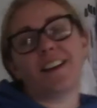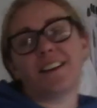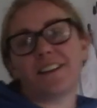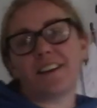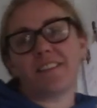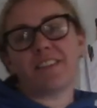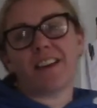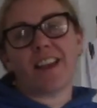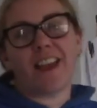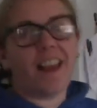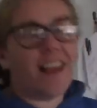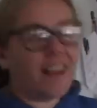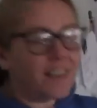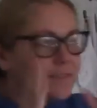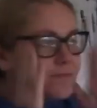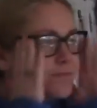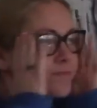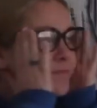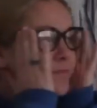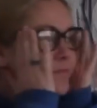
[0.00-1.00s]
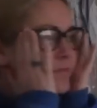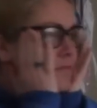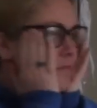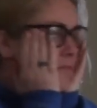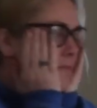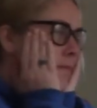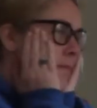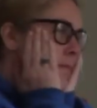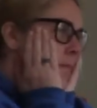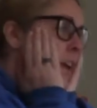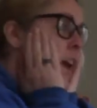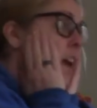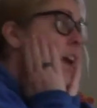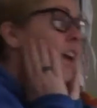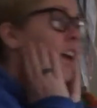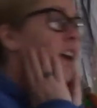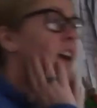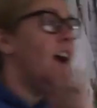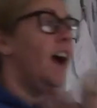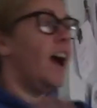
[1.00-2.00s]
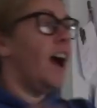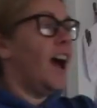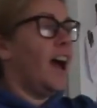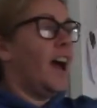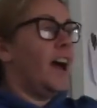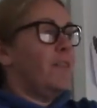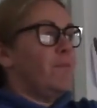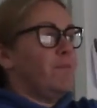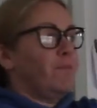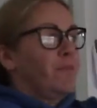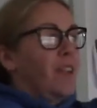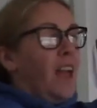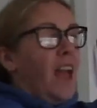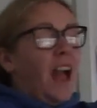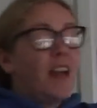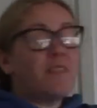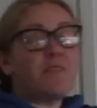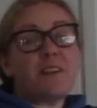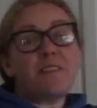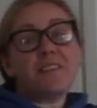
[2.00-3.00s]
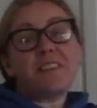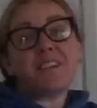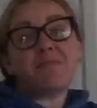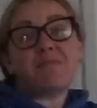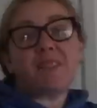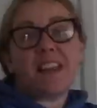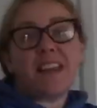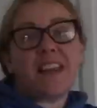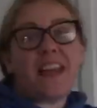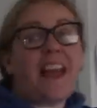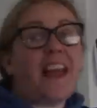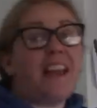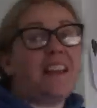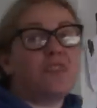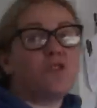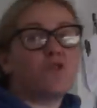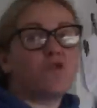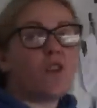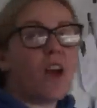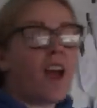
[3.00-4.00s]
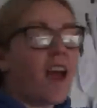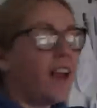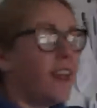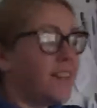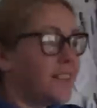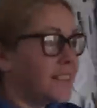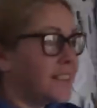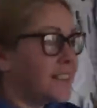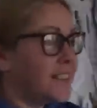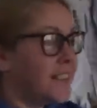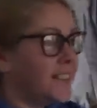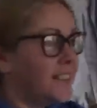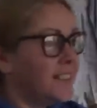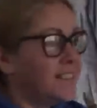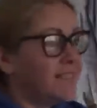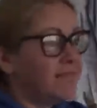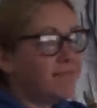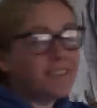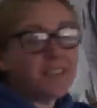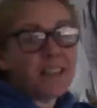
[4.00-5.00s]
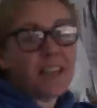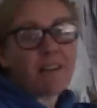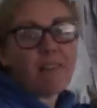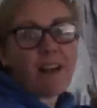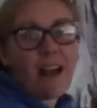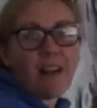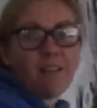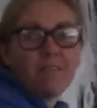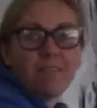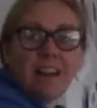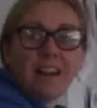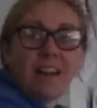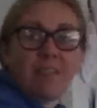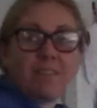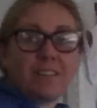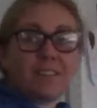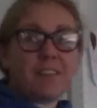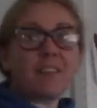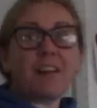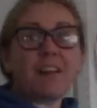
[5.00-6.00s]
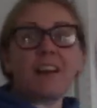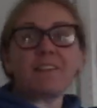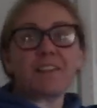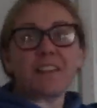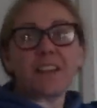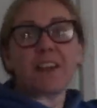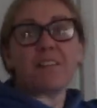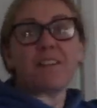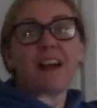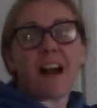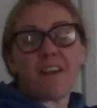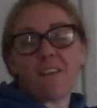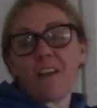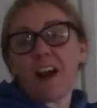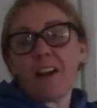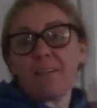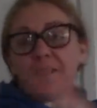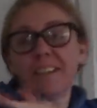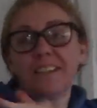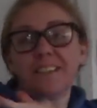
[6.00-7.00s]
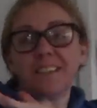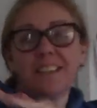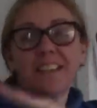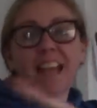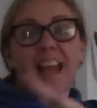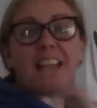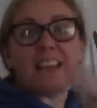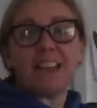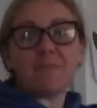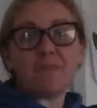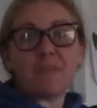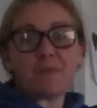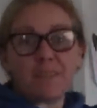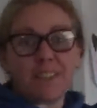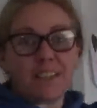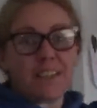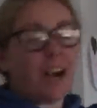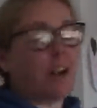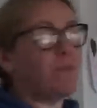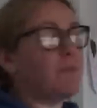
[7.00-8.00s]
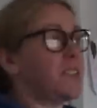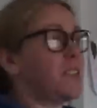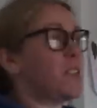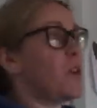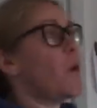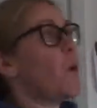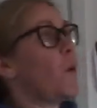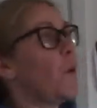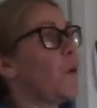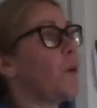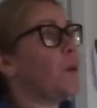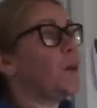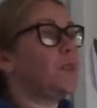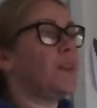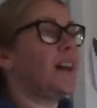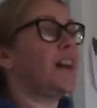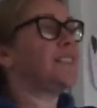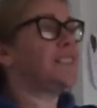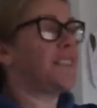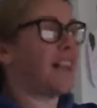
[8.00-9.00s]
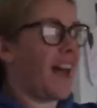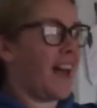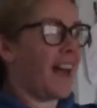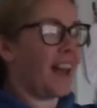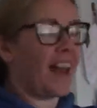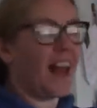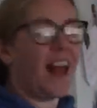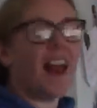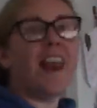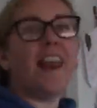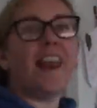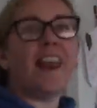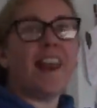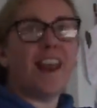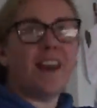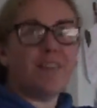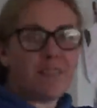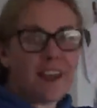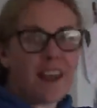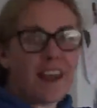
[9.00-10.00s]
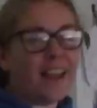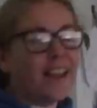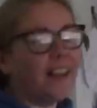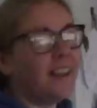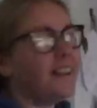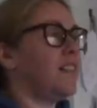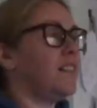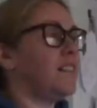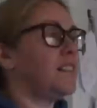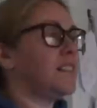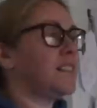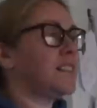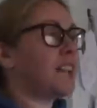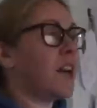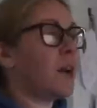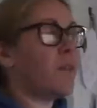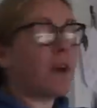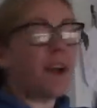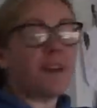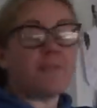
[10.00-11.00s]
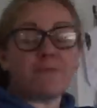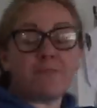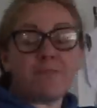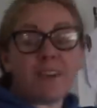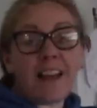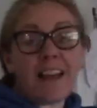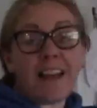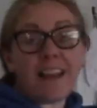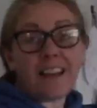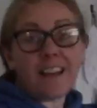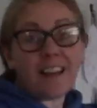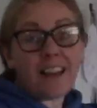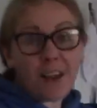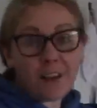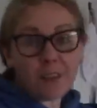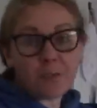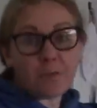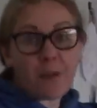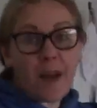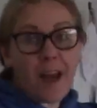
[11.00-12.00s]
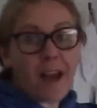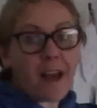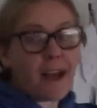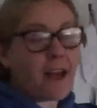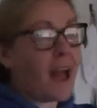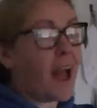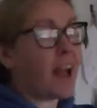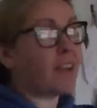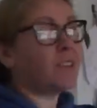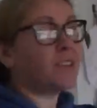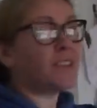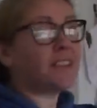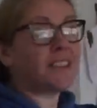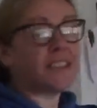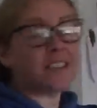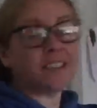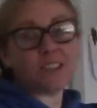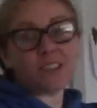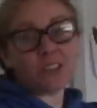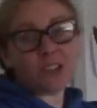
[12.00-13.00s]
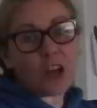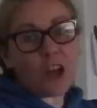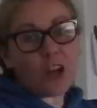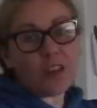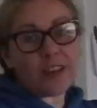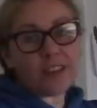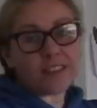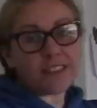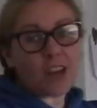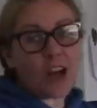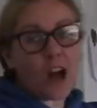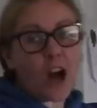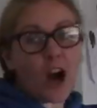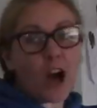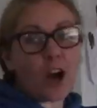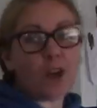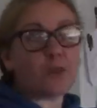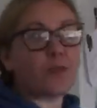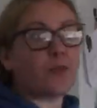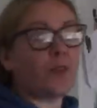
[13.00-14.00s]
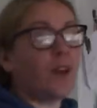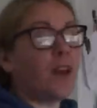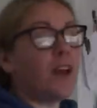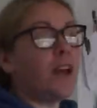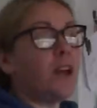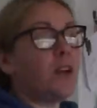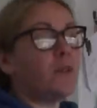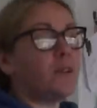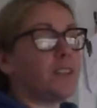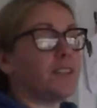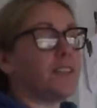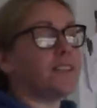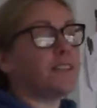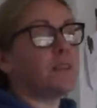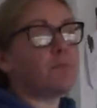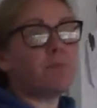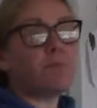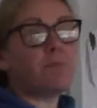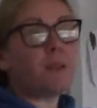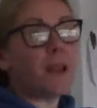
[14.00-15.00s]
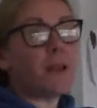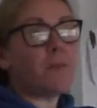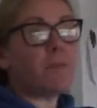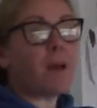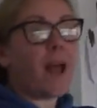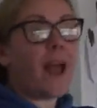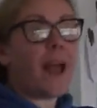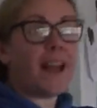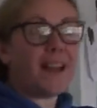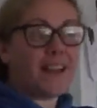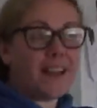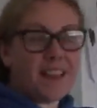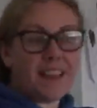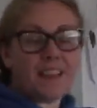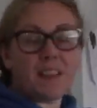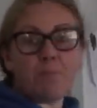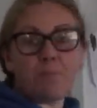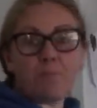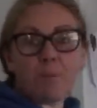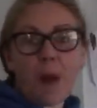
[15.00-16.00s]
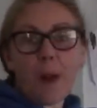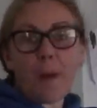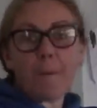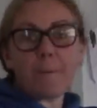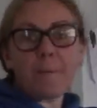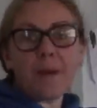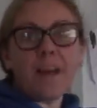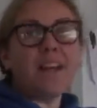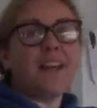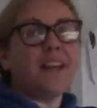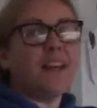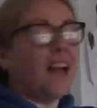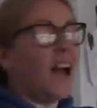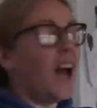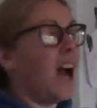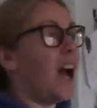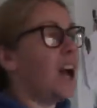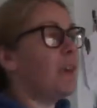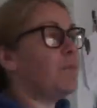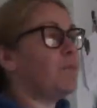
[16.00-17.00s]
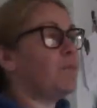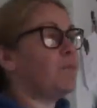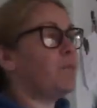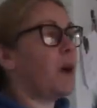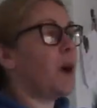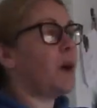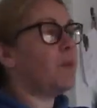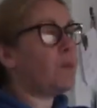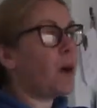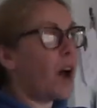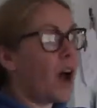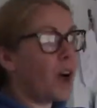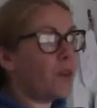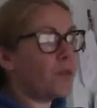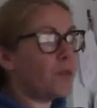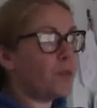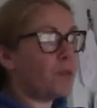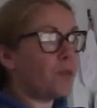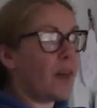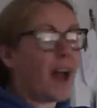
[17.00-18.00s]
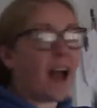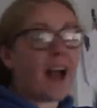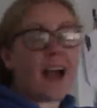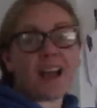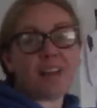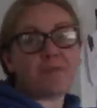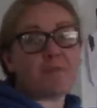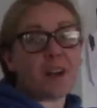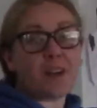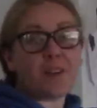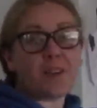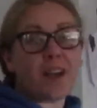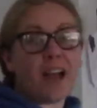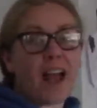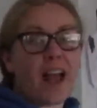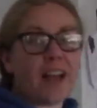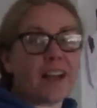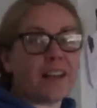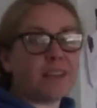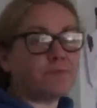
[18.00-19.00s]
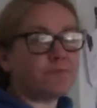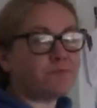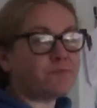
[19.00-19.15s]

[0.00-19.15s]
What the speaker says: I don't care. I've only been getting dressed to go out, and if I don't have to go out, I've been staying in my pajamas all day. Love it. So I'm feeling loads better. I've still got this cough, which is a big pain in the bum, but apart from that, I'm okay.